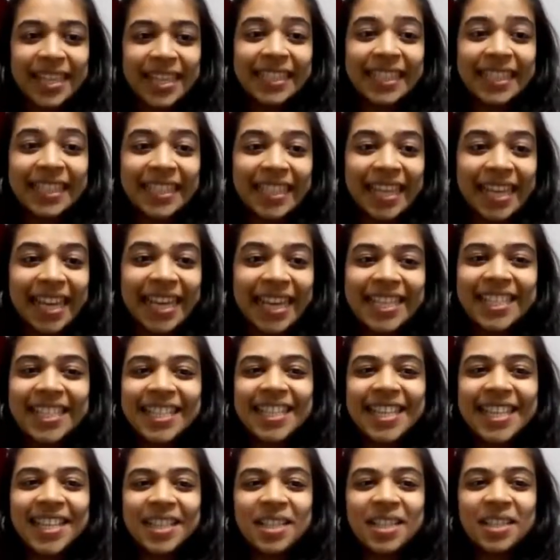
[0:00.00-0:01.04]
The next
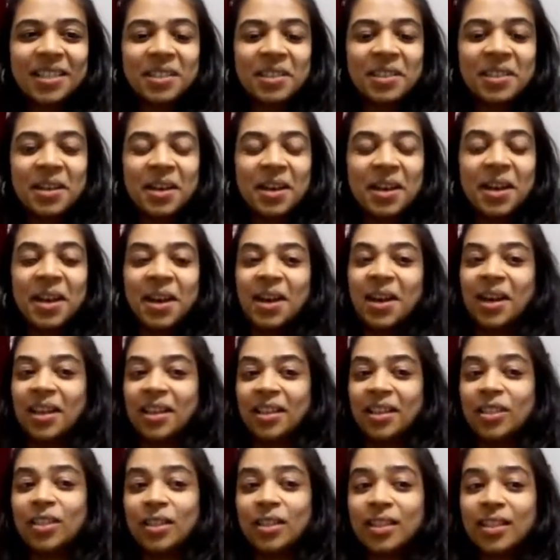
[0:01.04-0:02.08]
is,
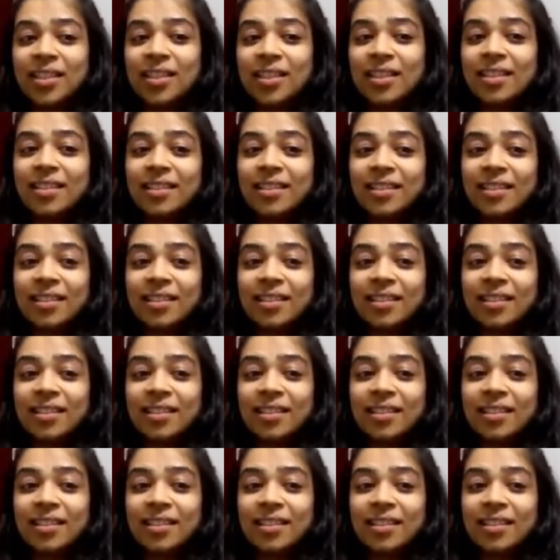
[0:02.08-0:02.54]
so this is